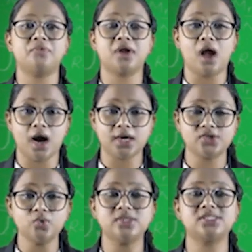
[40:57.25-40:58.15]
where
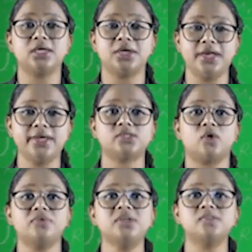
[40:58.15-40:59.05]
R2 is the radius
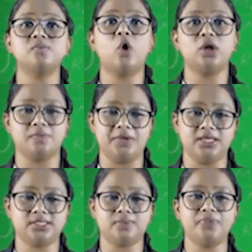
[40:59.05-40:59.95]
of the smaller
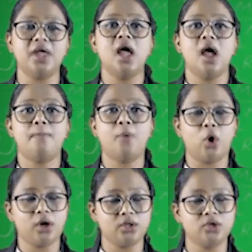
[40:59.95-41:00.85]
base.
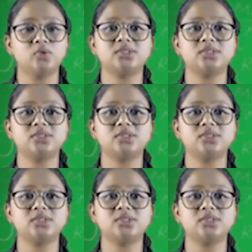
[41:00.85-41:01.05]
Upon